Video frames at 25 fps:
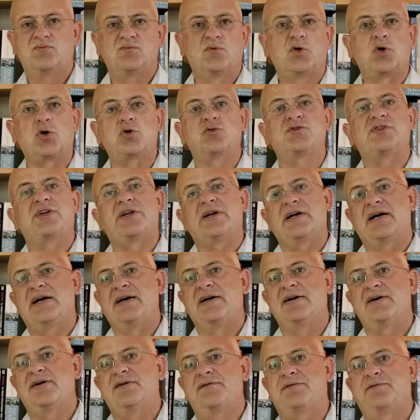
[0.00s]
roster
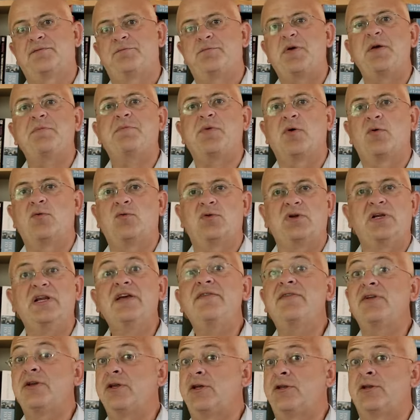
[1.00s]
of people
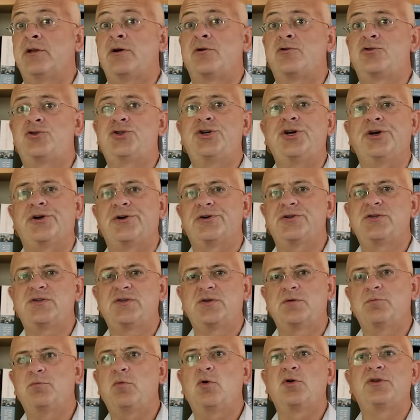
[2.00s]
living in
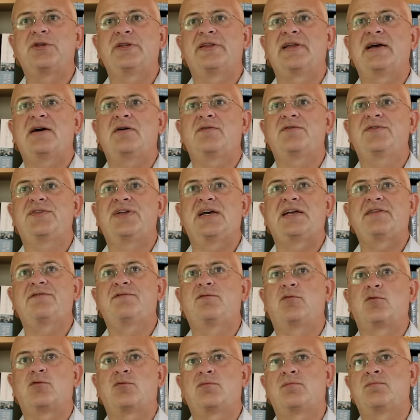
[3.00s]
Algiers pointed out
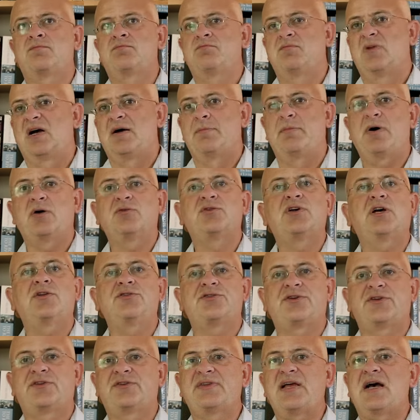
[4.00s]
that for about
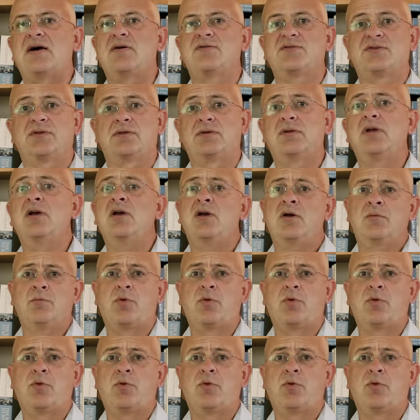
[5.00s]
100,000